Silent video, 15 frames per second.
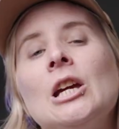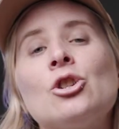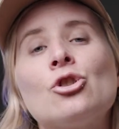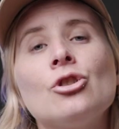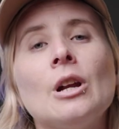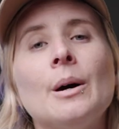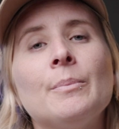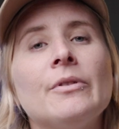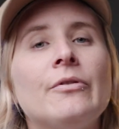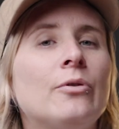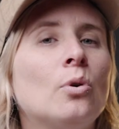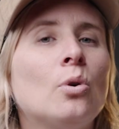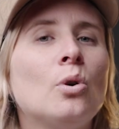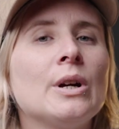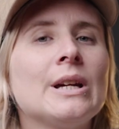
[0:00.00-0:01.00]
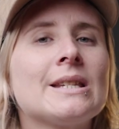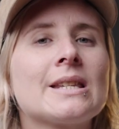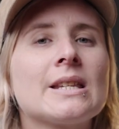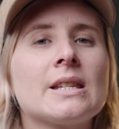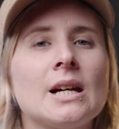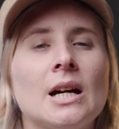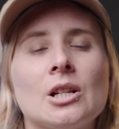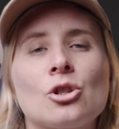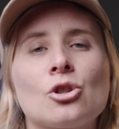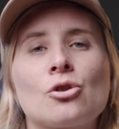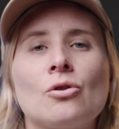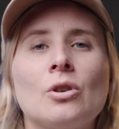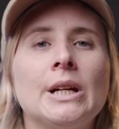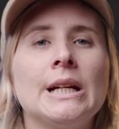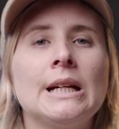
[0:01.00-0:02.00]
Issue number 4 is the touch
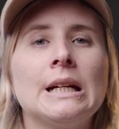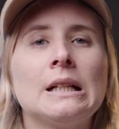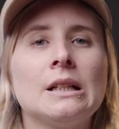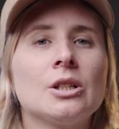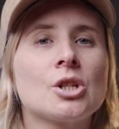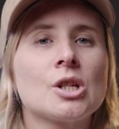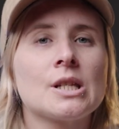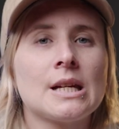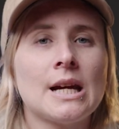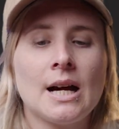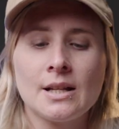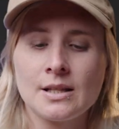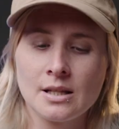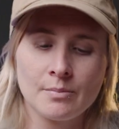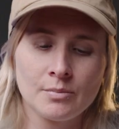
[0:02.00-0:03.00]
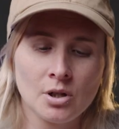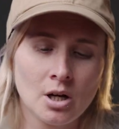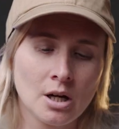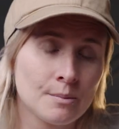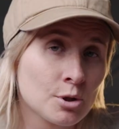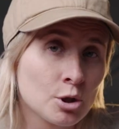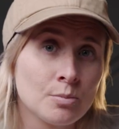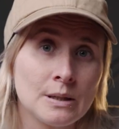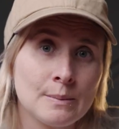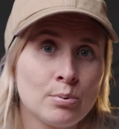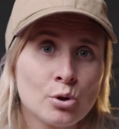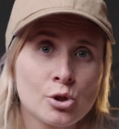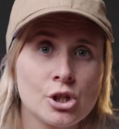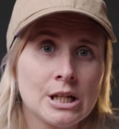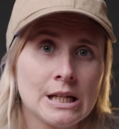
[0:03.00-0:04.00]
screen glitches out. Sometimes you'll be
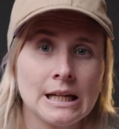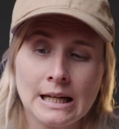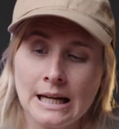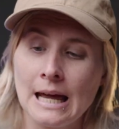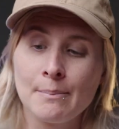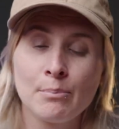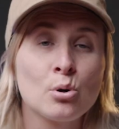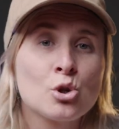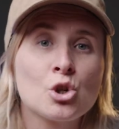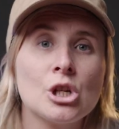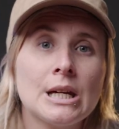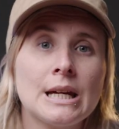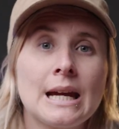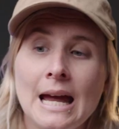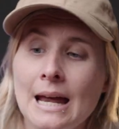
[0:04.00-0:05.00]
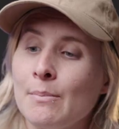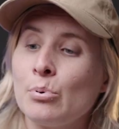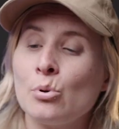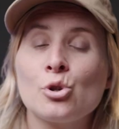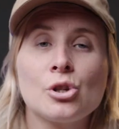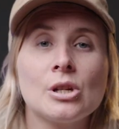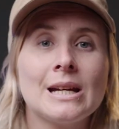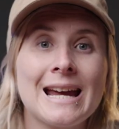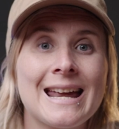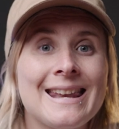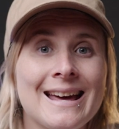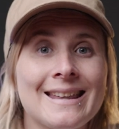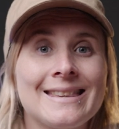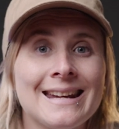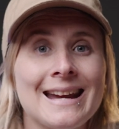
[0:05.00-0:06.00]
pushing and pushing and pushing and
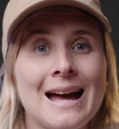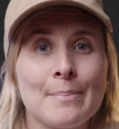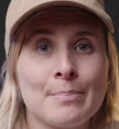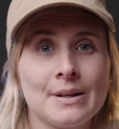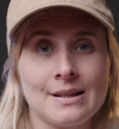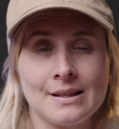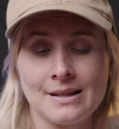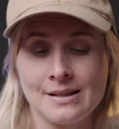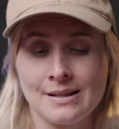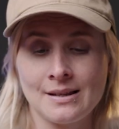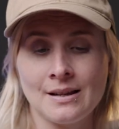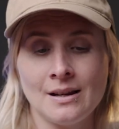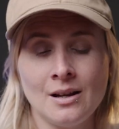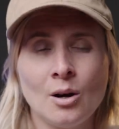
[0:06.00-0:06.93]
nothing happens.